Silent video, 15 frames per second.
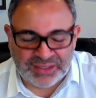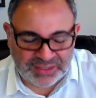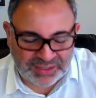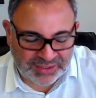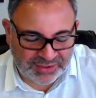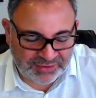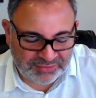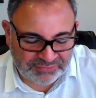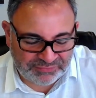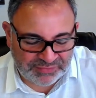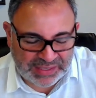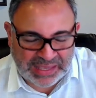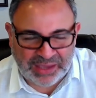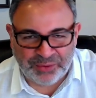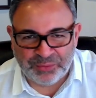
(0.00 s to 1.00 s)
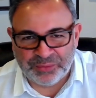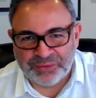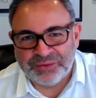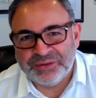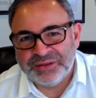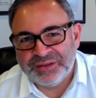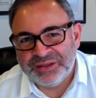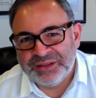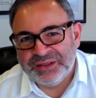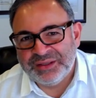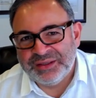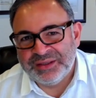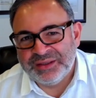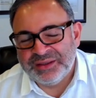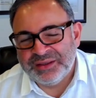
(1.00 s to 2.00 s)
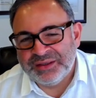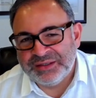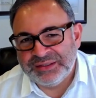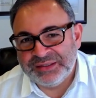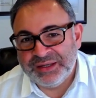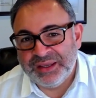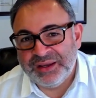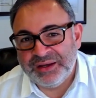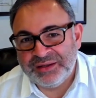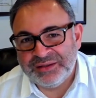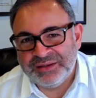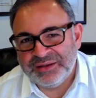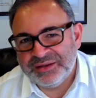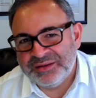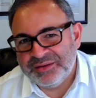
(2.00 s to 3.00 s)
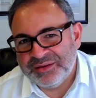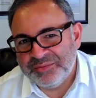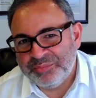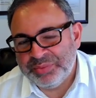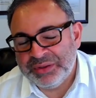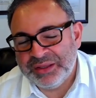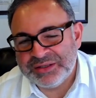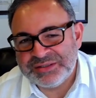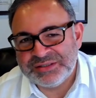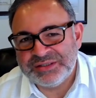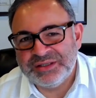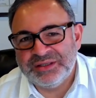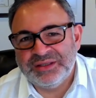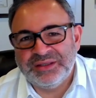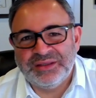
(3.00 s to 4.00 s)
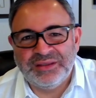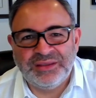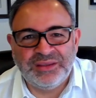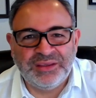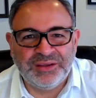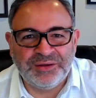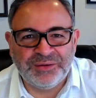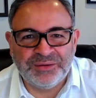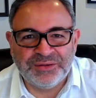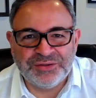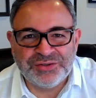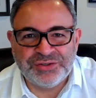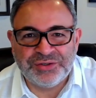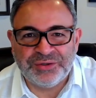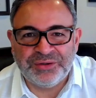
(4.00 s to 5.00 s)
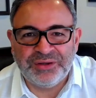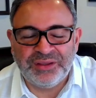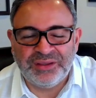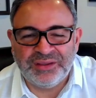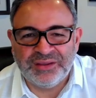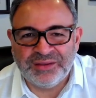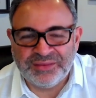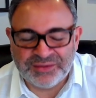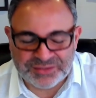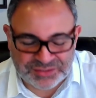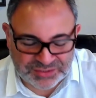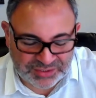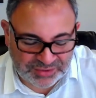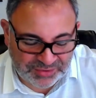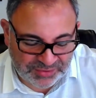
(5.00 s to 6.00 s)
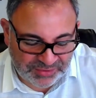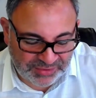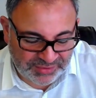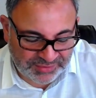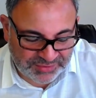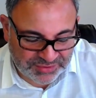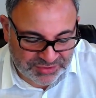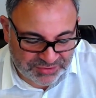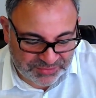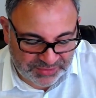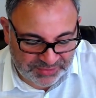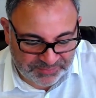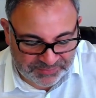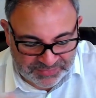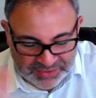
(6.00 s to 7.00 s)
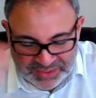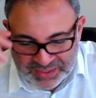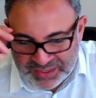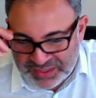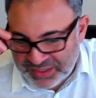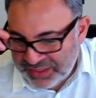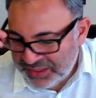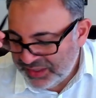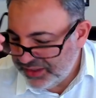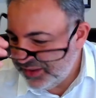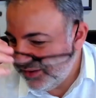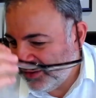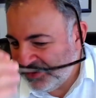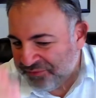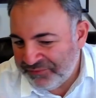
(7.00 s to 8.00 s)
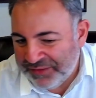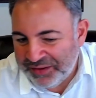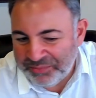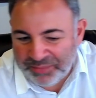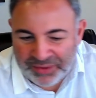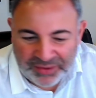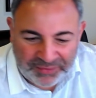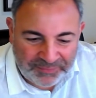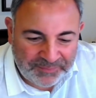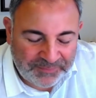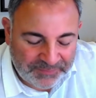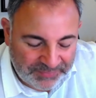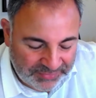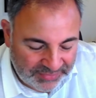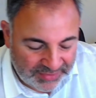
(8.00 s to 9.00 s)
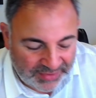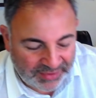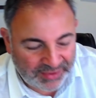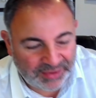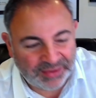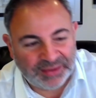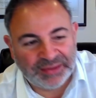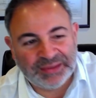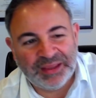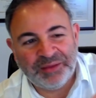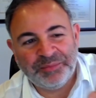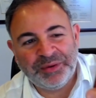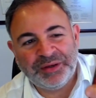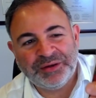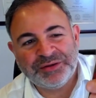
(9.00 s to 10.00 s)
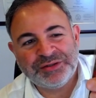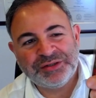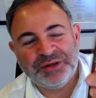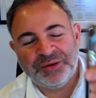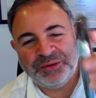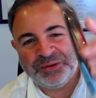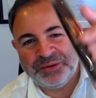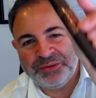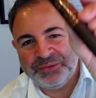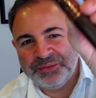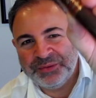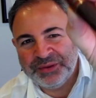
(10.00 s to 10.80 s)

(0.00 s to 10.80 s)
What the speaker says: of our 9+ year journey in the cigar industry. If I may allow me to show you,